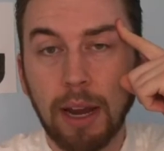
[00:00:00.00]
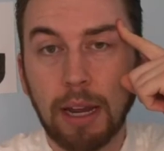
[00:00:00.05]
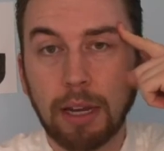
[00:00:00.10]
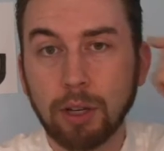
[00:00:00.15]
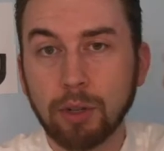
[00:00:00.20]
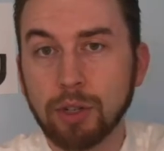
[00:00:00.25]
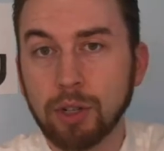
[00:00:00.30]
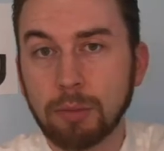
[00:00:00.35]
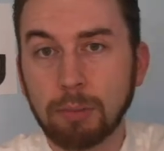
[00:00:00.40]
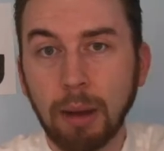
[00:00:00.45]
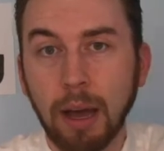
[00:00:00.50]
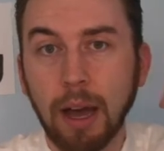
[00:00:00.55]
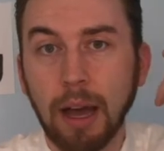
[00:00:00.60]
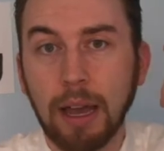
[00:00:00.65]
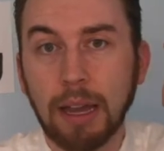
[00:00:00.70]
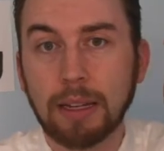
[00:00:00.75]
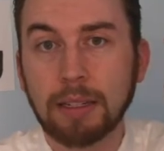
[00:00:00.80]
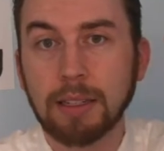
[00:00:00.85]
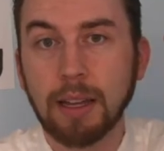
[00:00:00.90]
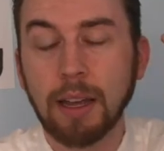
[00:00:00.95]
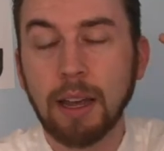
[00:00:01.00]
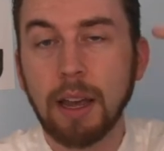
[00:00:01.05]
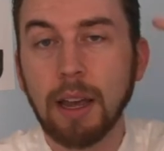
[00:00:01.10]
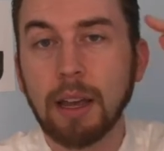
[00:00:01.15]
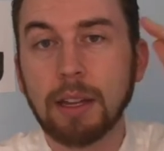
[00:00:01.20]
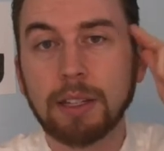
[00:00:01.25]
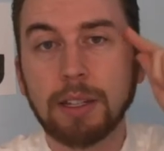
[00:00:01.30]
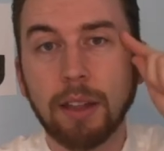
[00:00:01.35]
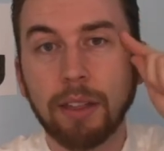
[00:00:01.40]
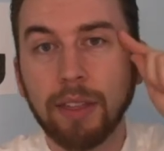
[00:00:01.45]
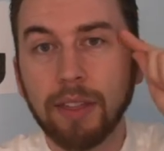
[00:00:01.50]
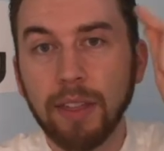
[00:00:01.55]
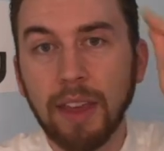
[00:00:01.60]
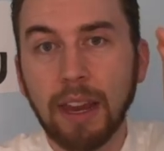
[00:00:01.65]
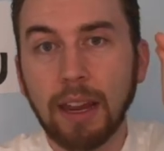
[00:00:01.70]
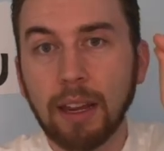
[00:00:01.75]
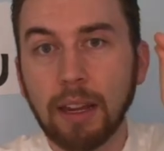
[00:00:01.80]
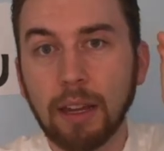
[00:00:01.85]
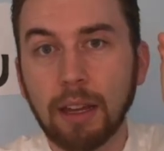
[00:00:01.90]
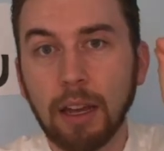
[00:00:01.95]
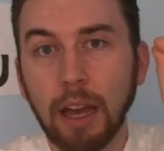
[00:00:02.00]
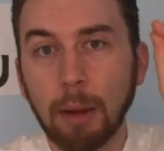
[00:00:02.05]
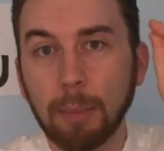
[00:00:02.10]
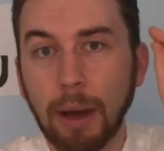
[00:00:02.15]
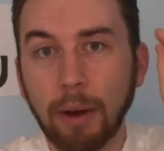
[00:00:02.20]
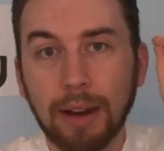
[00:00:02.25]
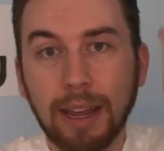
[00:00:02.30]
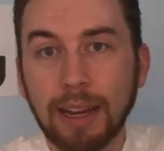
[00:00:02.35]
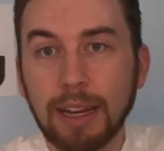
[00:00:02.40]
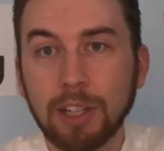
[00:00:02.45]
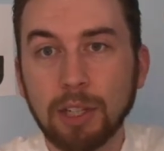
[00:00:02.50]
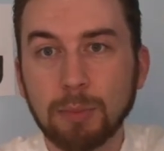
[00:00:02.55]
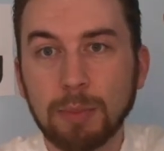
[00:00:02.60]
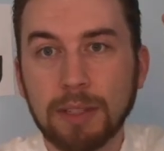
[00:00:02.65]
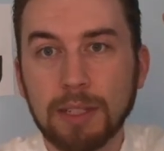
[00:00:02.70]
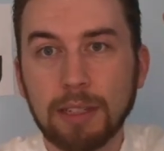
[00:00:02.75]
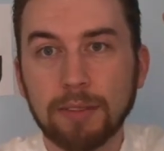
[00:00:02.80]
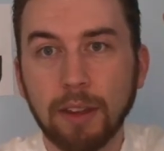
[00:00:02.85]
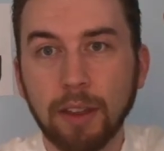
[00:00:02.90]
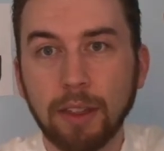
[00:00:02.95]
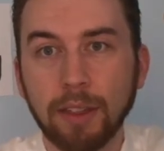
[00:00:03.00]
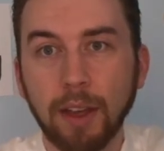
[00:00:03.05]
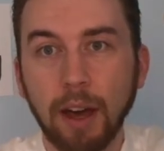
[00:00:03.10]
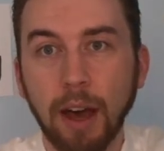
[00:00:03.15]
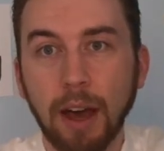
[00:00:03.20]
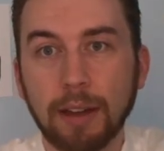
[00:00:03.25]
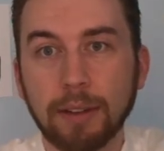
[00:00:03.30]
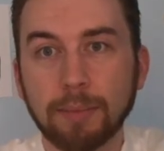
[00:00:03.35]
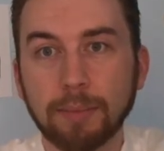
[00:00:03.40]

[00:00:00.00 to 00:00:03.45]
use your mind to think about any specific thought.